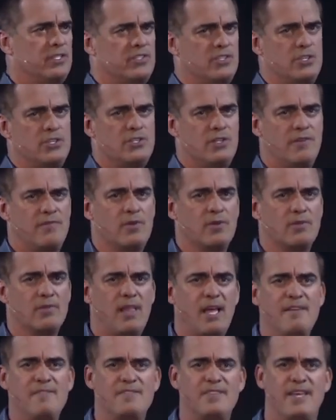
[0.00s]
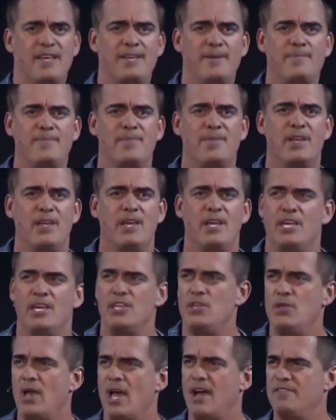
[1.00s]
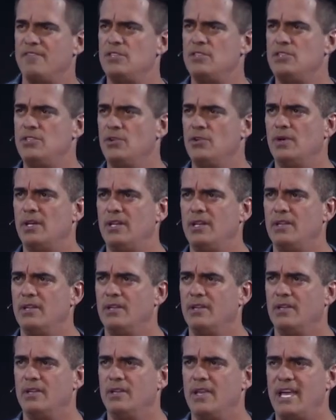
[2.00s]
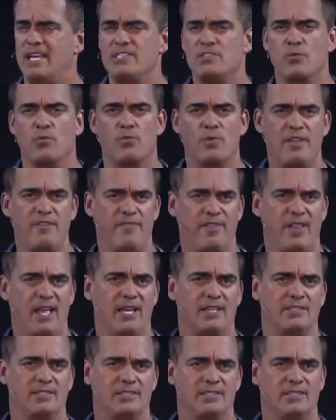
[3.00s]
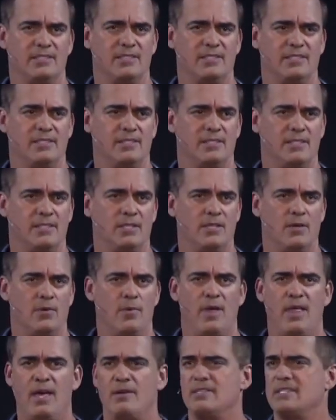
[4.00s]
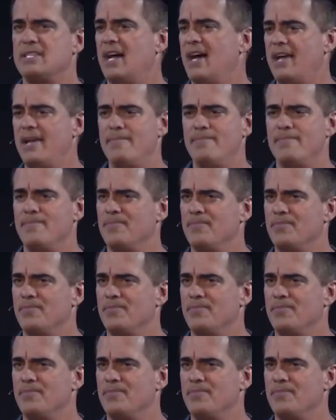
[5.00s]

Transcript: decision of your lifetime, you have to do it as a reflex. Without time,